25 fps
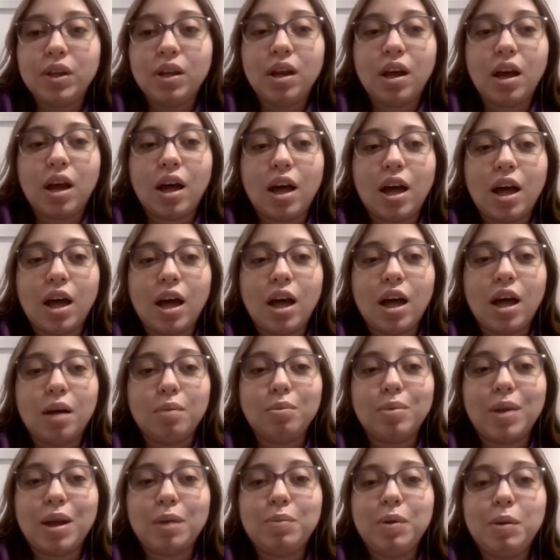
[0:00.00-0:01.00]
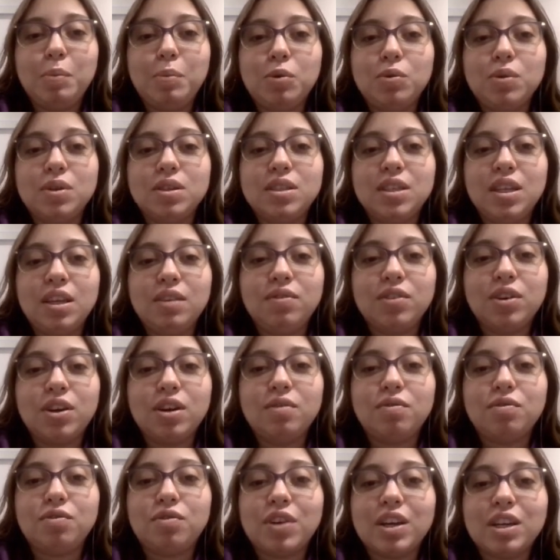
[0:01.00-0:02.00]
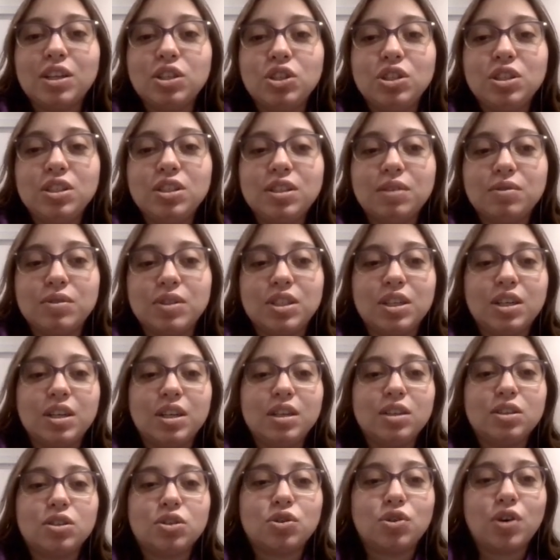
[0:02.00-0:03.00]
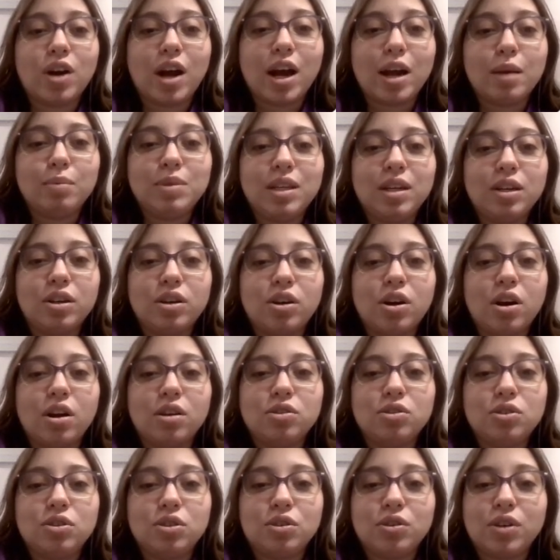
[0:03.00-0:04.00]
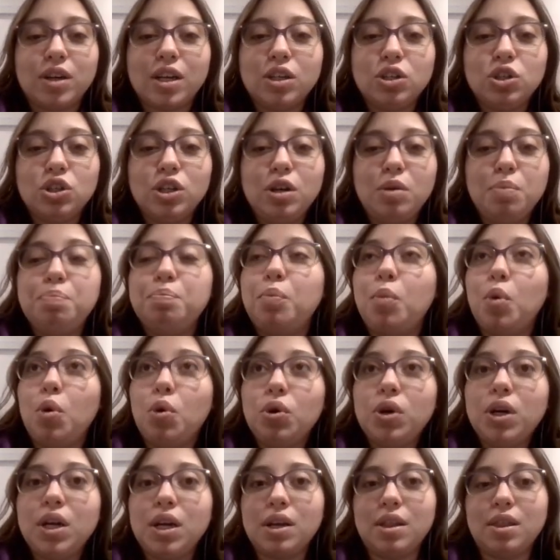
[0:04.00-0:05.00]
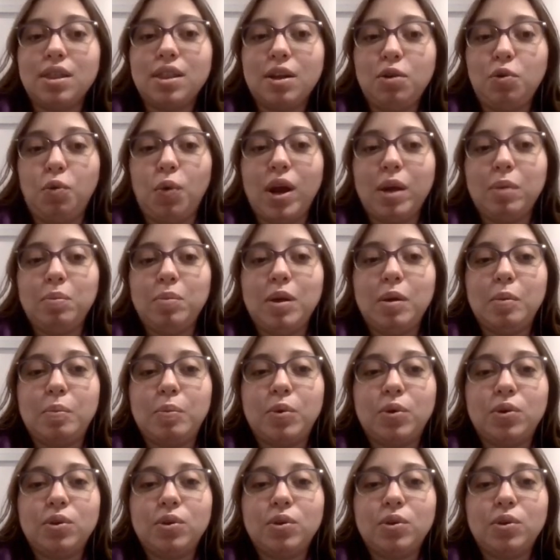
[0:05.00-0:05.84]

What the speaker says: Black people receive convictions of serious crimes in incarceration more than white people.